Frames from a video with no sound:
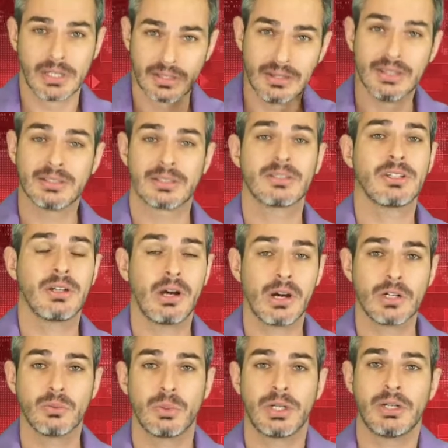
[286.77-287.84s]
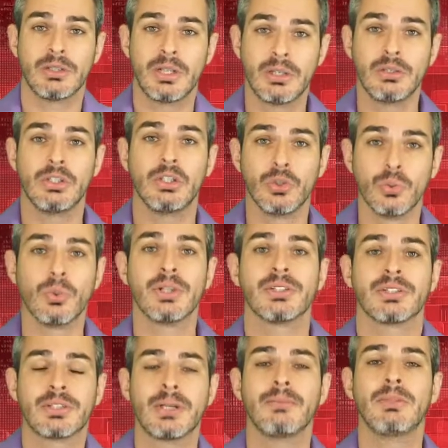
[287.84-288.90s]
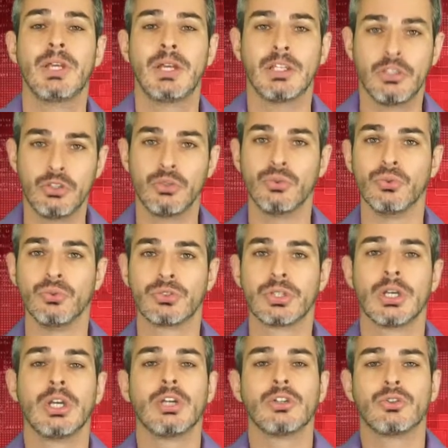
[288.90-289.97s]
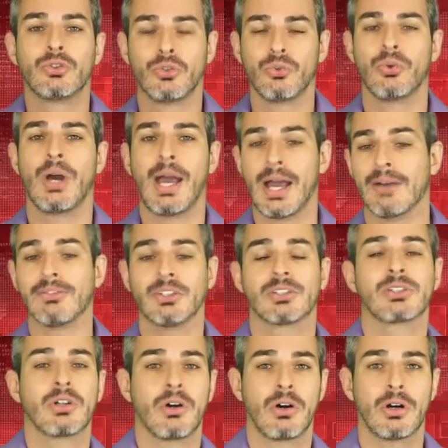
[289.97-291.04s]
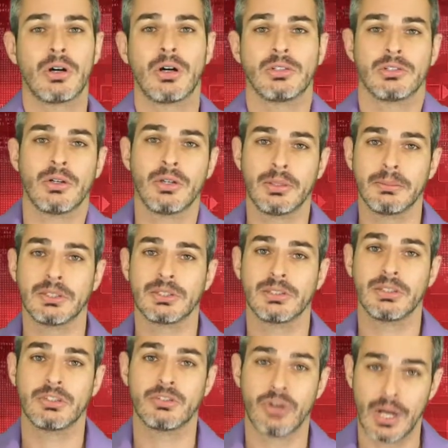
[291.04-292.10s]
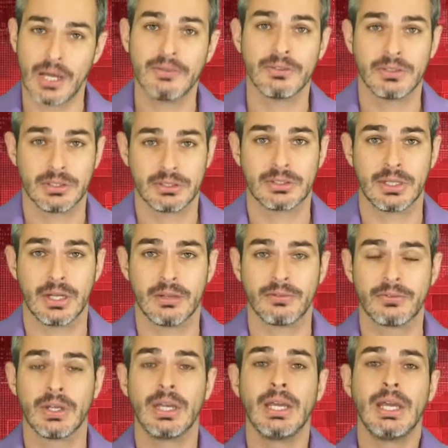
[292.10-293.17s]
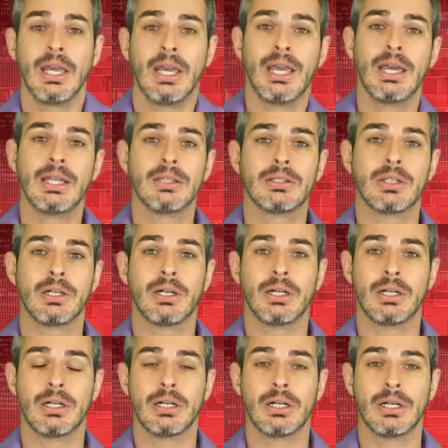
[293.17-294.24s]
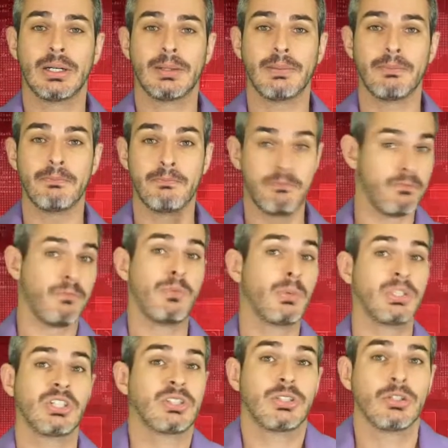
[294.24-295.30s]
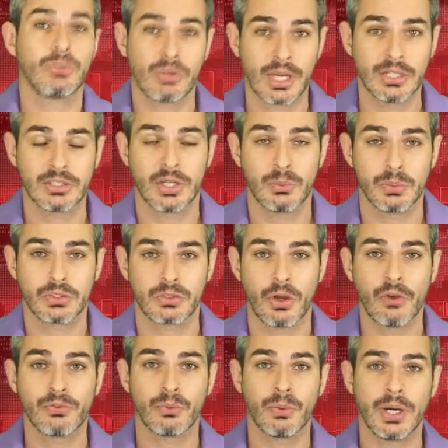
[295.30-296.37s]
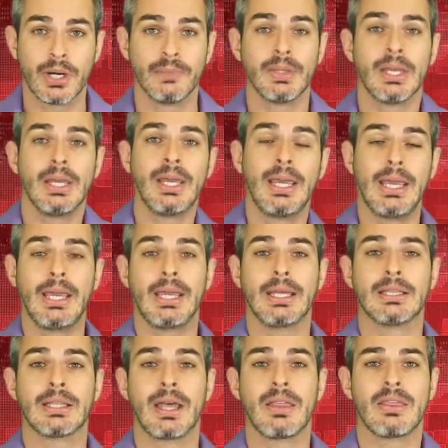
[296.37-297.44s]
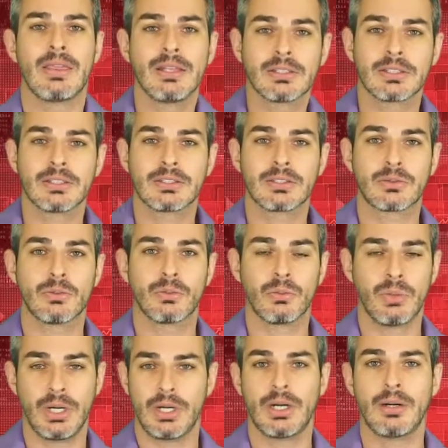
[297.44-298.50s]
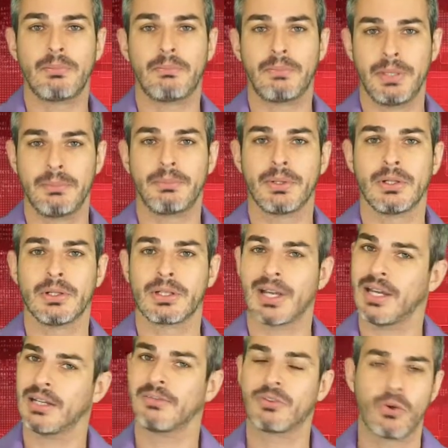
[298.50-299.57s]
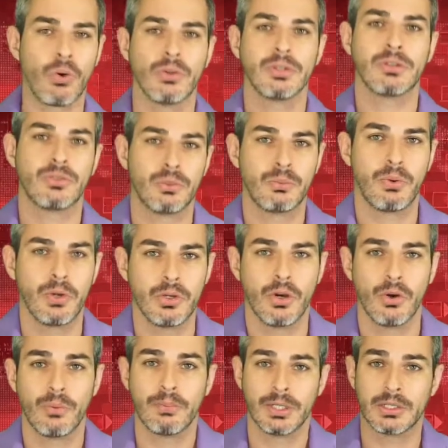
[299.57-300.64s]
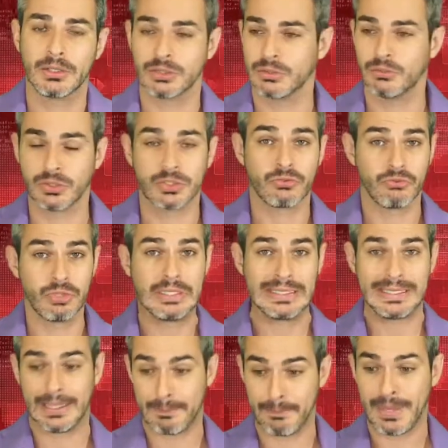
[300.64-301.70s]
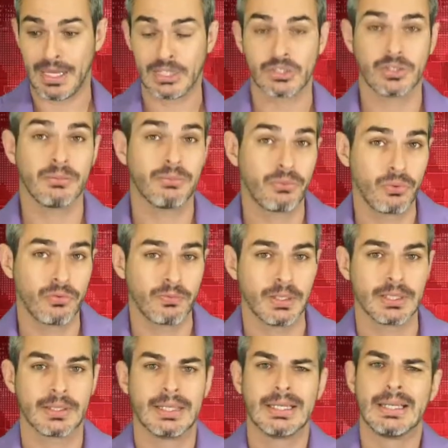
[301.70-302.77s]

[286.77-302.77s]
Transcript: This is the hardware that you will someday use to have this car autonomously drive itself. And uh, we just need to catch up with software. And this is where people kind of called it 2.0 because it was really a major improvement.